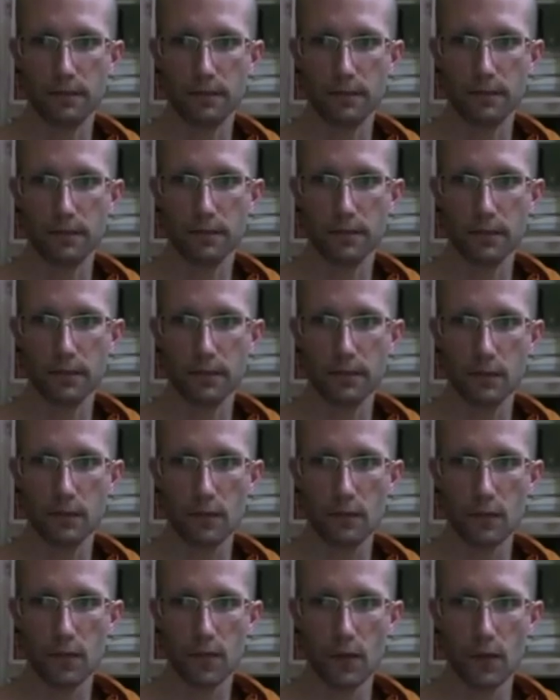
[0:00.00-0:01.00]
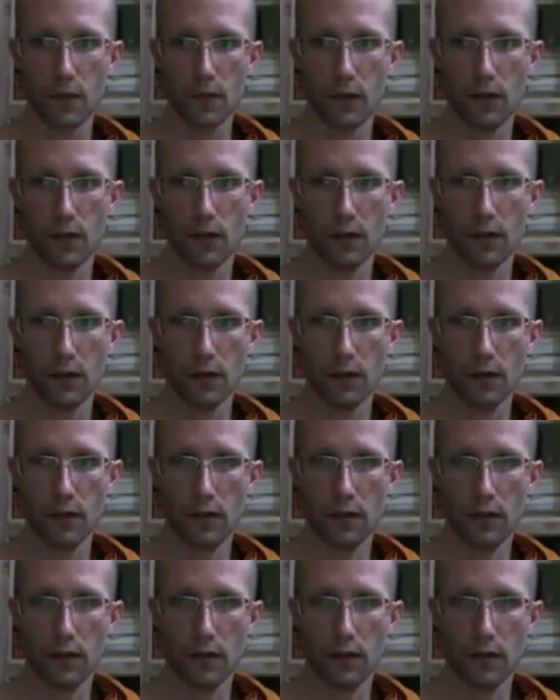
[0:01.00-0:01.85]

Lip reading: No one is speaking in this clip.